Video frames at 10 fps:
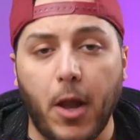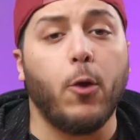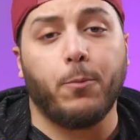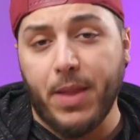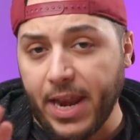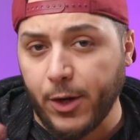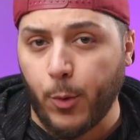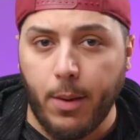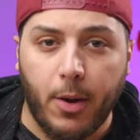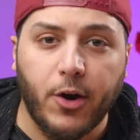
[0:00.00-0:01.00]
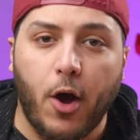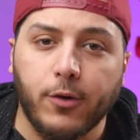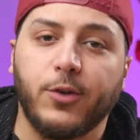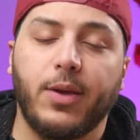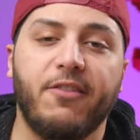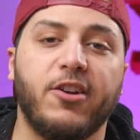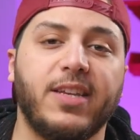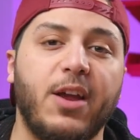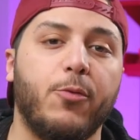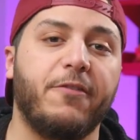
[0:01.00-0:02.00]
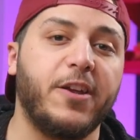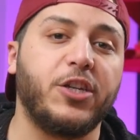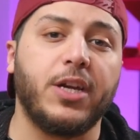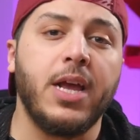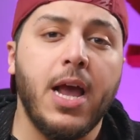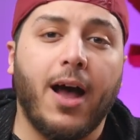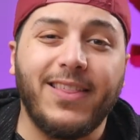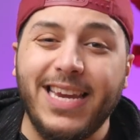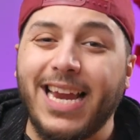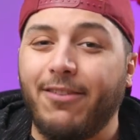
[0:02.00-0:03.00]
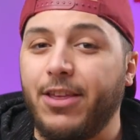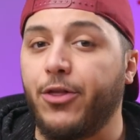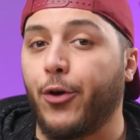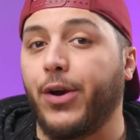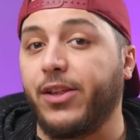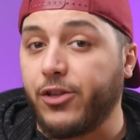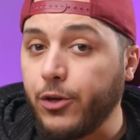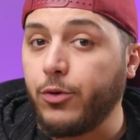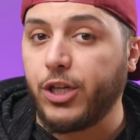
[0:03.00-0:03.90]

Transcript: Oh, and Greymon also gave us a revision on the Navi 32